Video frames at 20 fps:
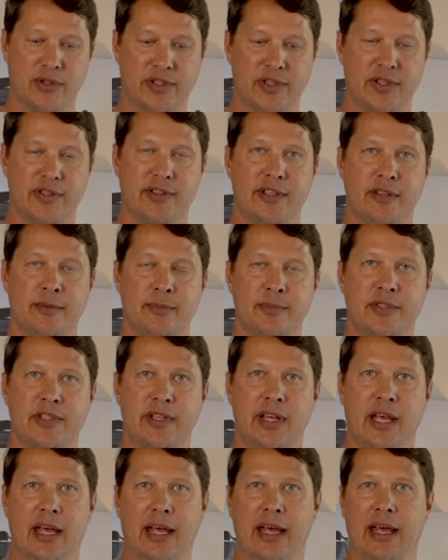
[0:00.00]

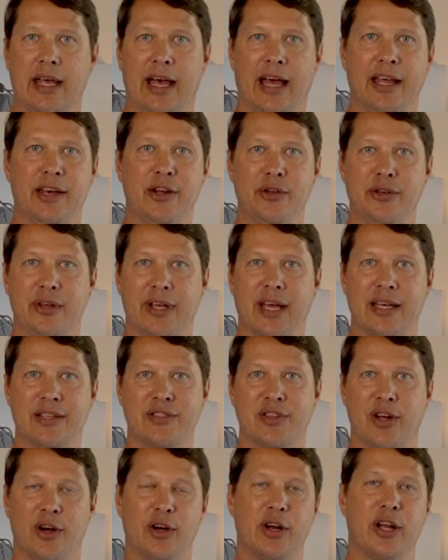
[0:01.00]
systems. I know you
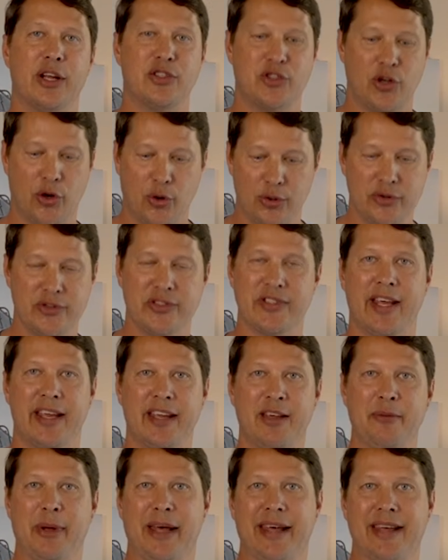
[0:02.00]
guys are total
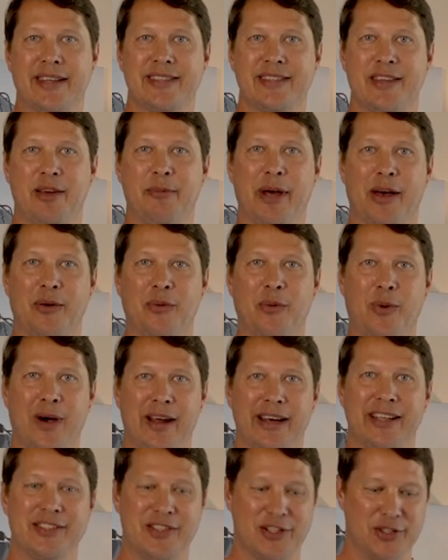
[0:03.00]
psychopaths about
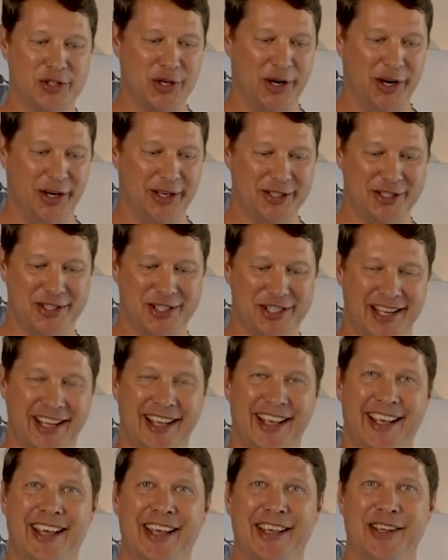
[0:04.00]
wanting to charge
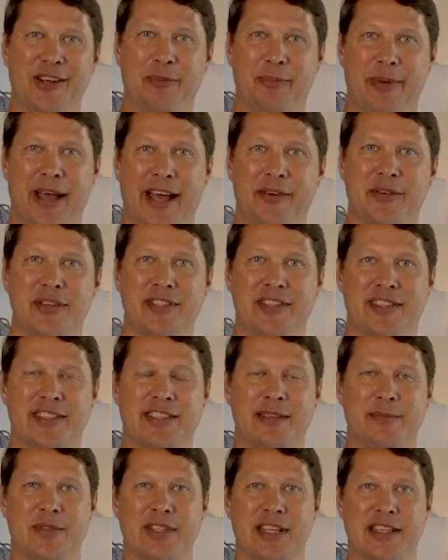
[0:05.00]
your battery
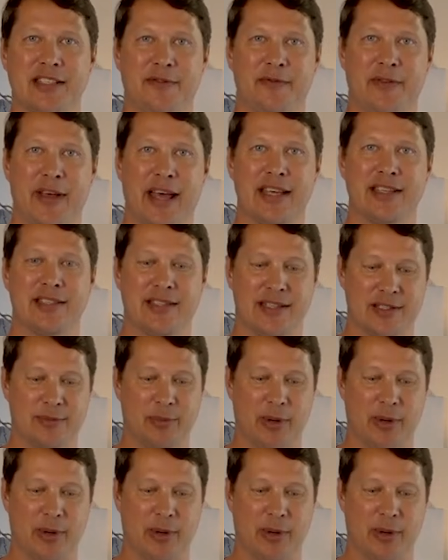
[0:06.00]
systems as fast as